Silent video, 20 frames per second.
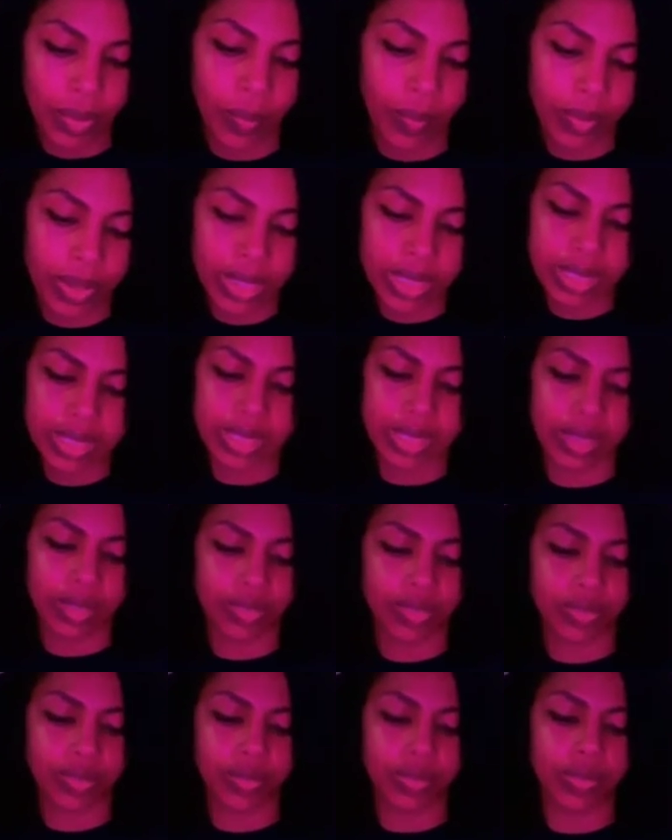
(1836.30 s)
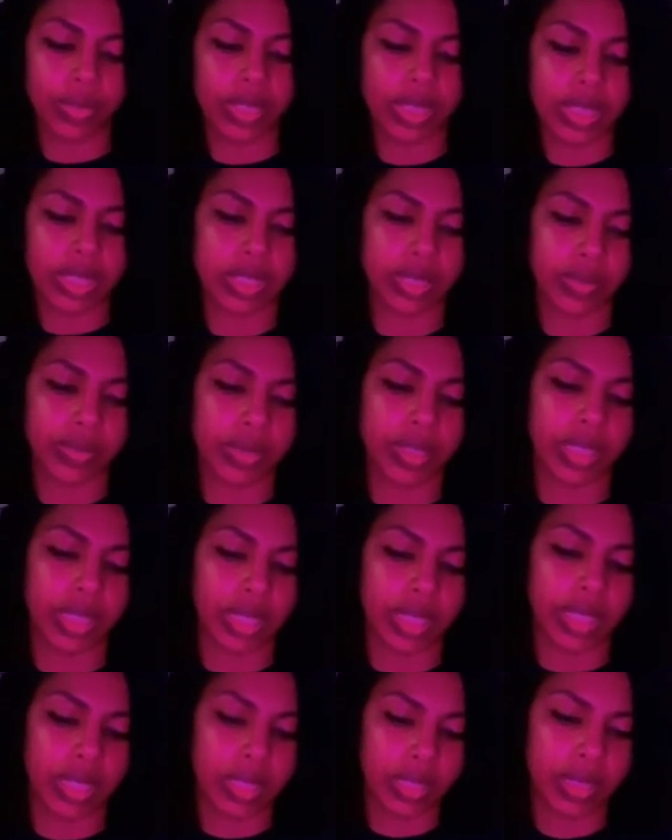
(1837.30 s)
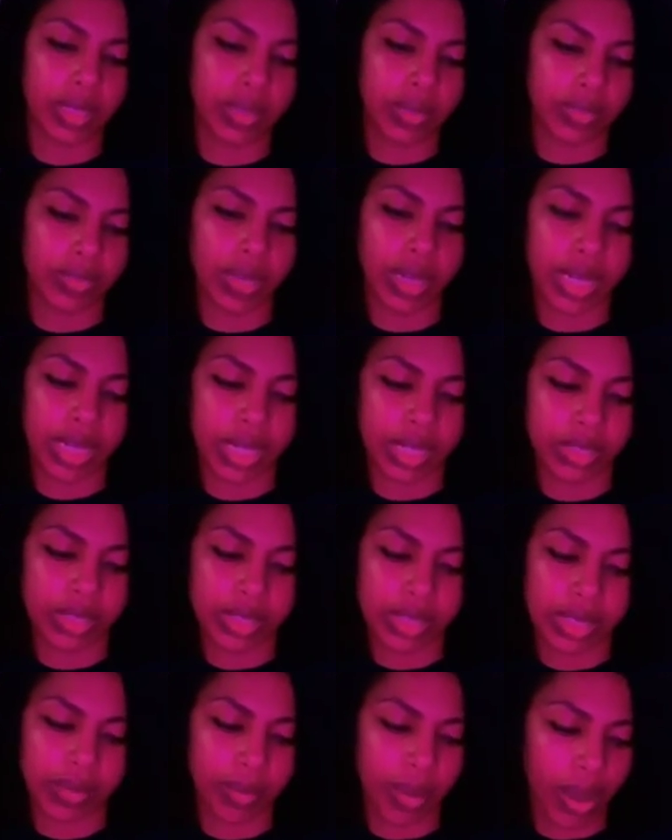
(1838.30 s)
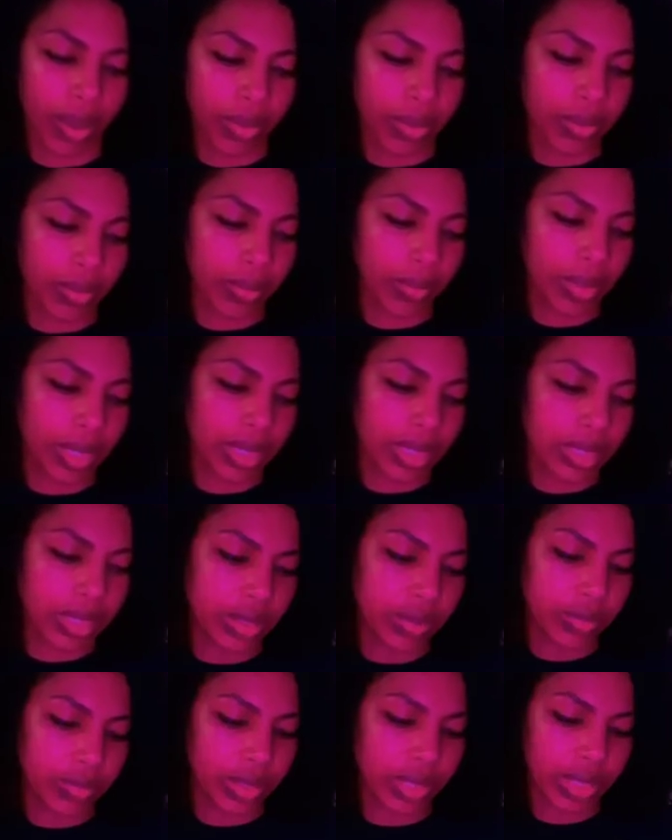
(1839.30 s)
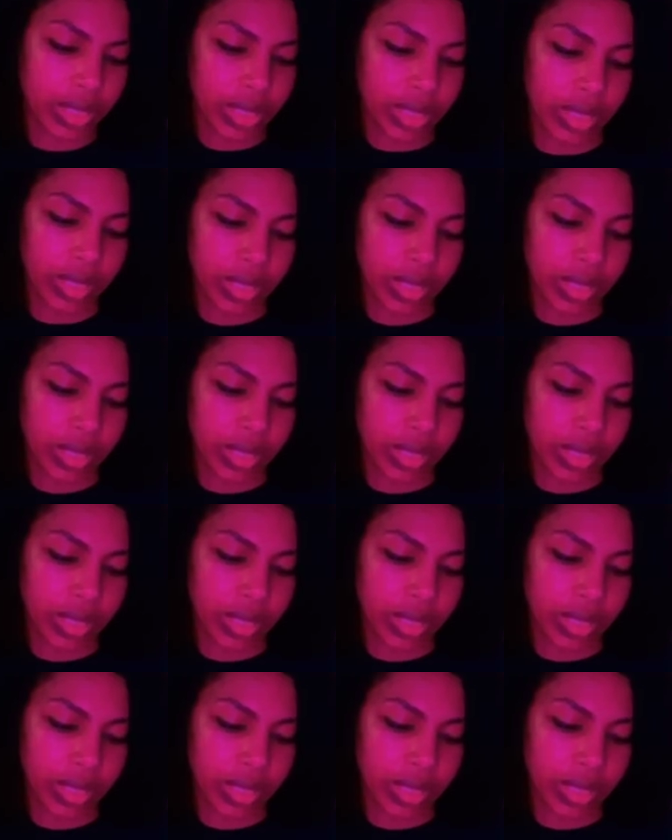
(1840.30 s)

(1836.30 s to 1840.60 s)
What is it? What is it really? Very interesting, Pile 3. What is it really?